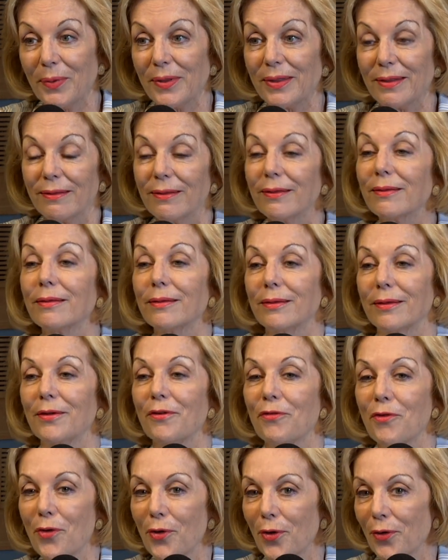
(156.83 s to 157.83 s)
But,
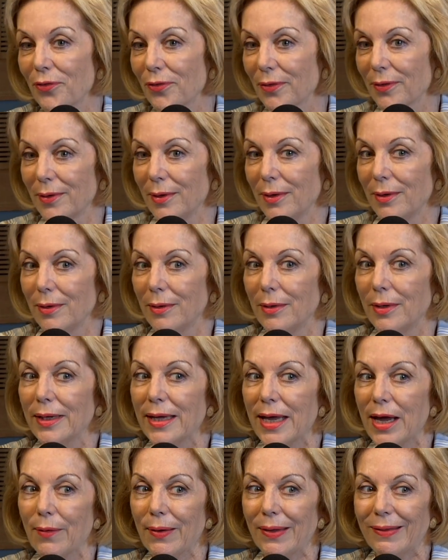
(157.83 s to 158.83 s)
of course,
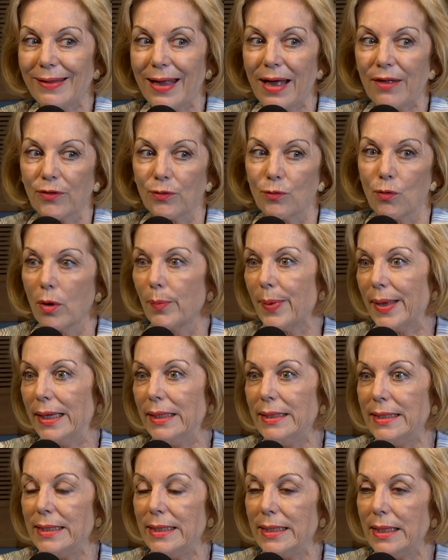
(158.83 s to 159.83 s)
Kerry's cousin Rob
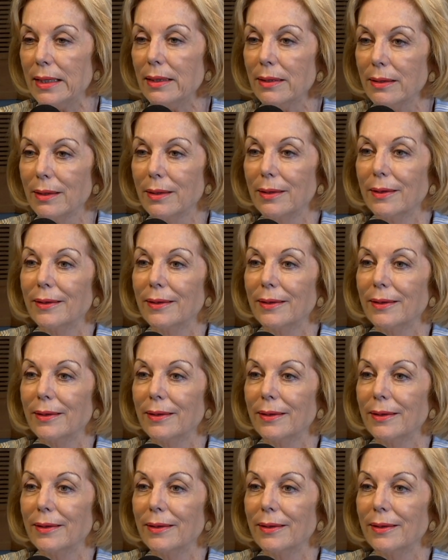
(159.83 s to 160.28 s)
Henty did,